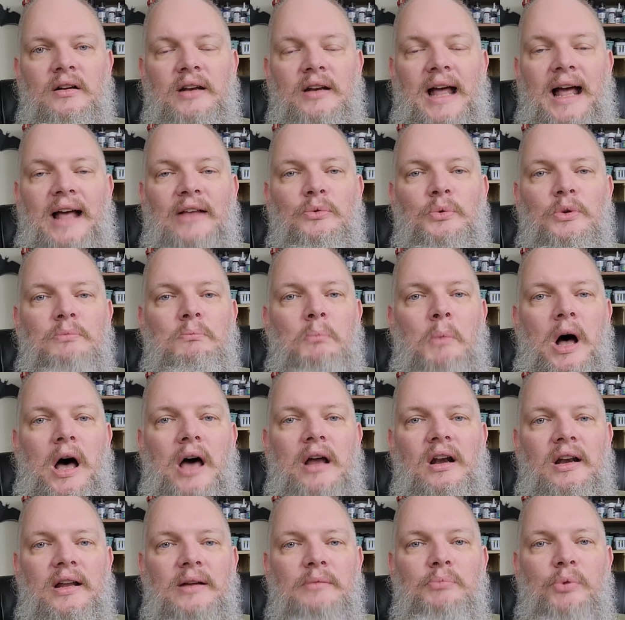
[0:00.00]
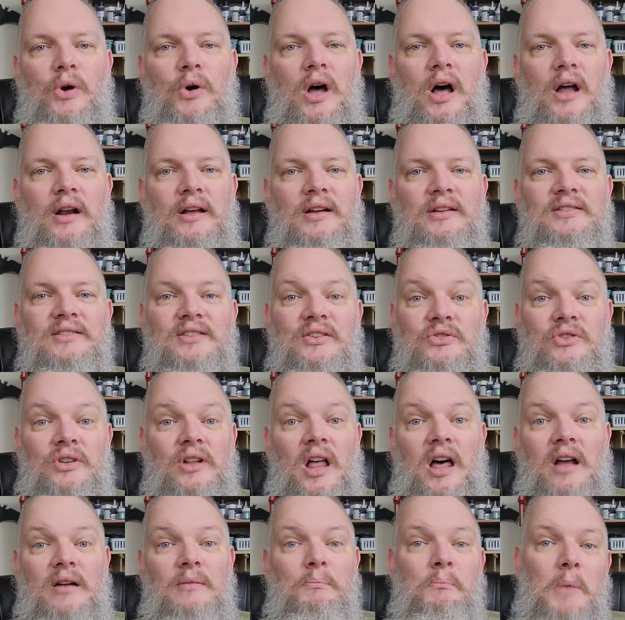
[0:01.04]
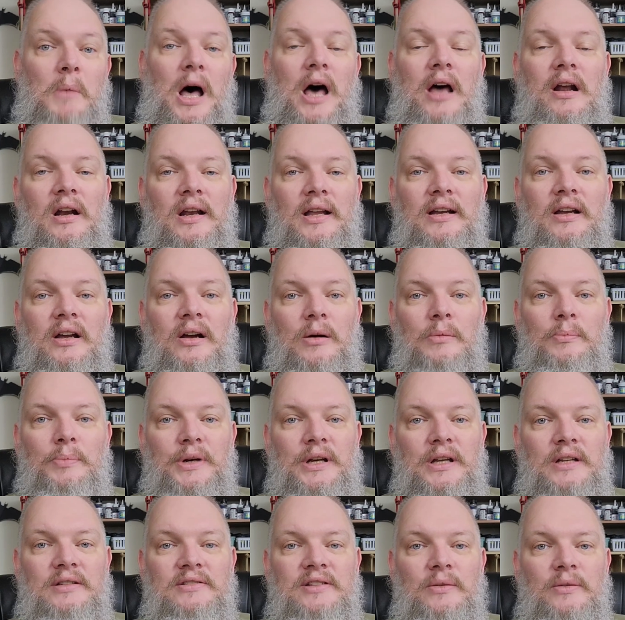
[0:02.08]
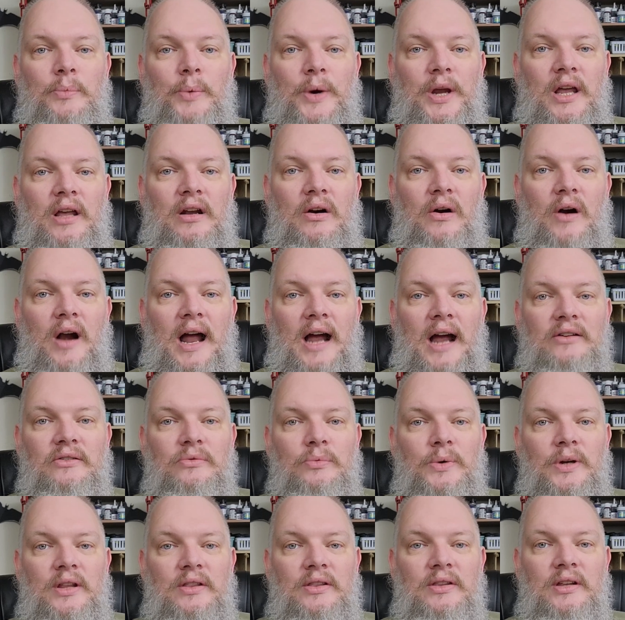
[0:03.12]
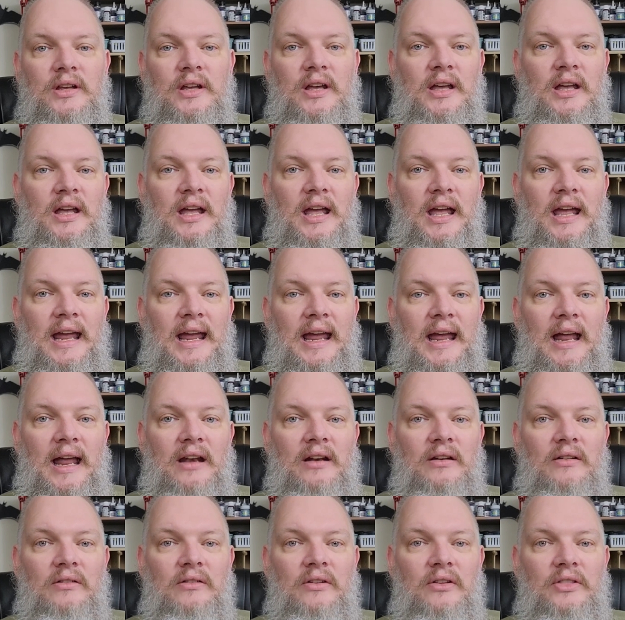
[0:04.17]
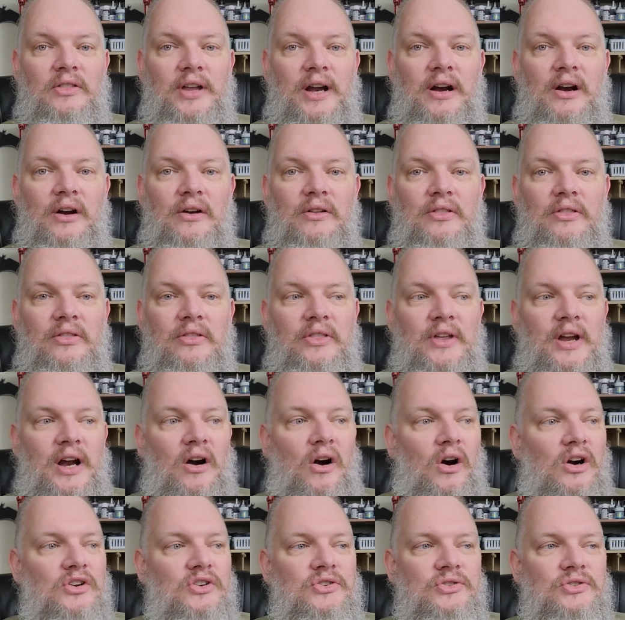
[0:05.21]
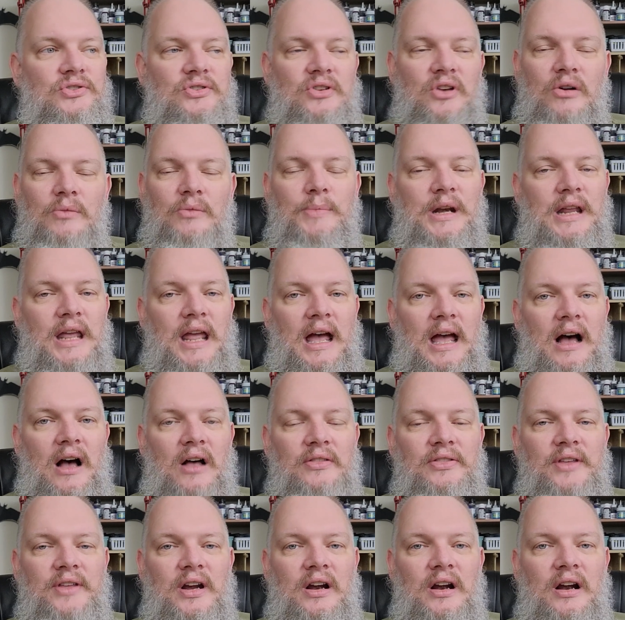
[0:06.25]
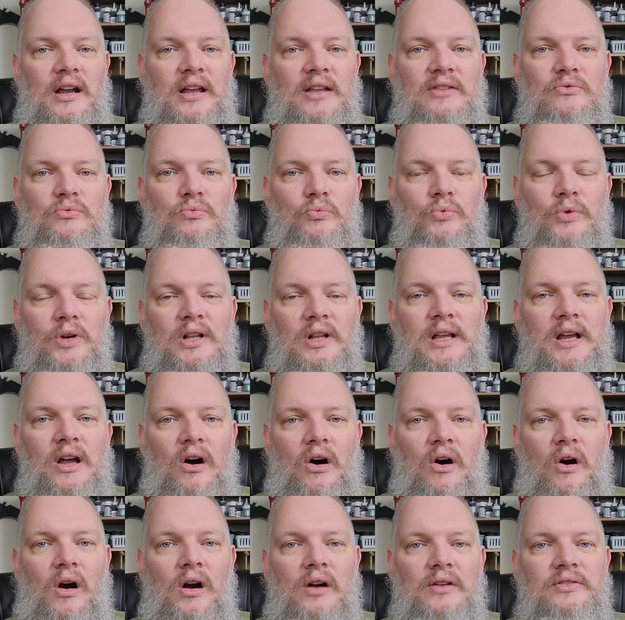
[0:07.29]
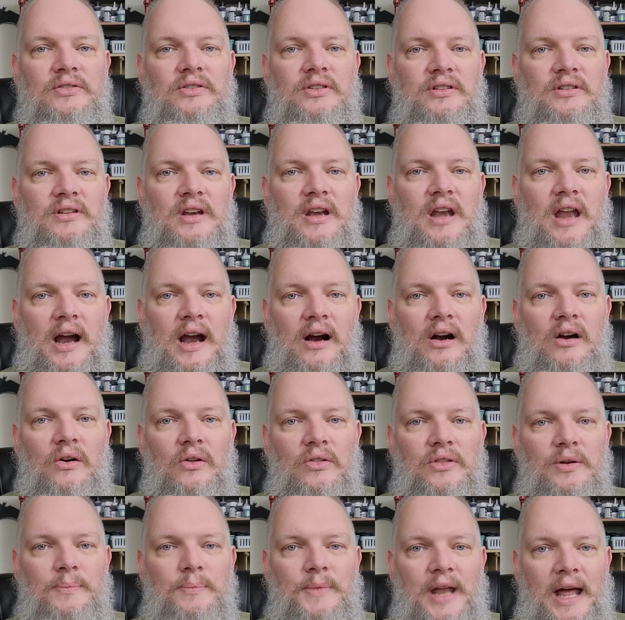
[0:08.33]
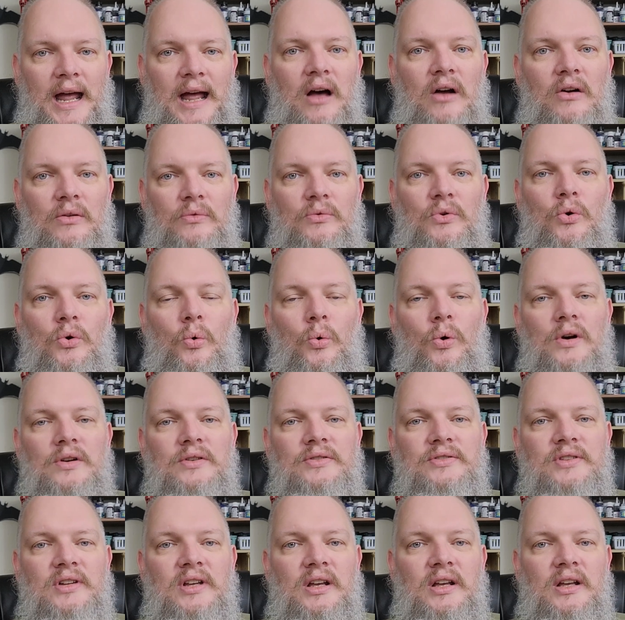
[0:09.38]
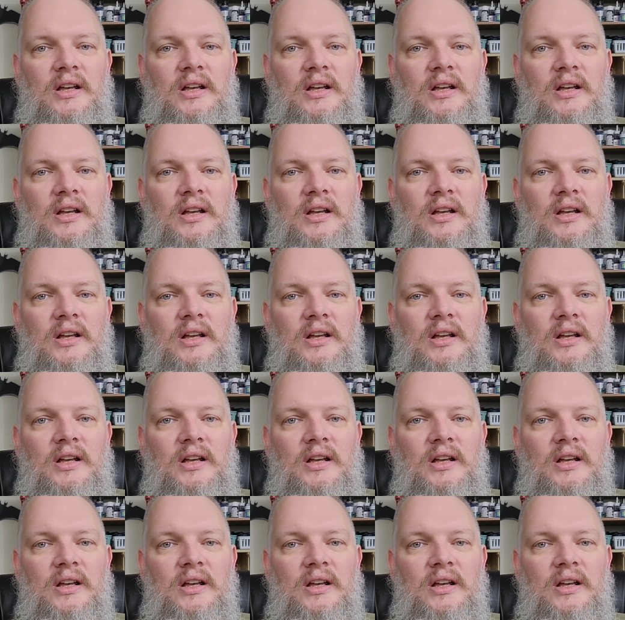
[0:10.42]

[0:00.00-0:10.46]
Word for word: Now, as with modeling products, there's a lot of modeling companies that we interact with, and there, there are so many out there, it's really hard to narrow them down, of course.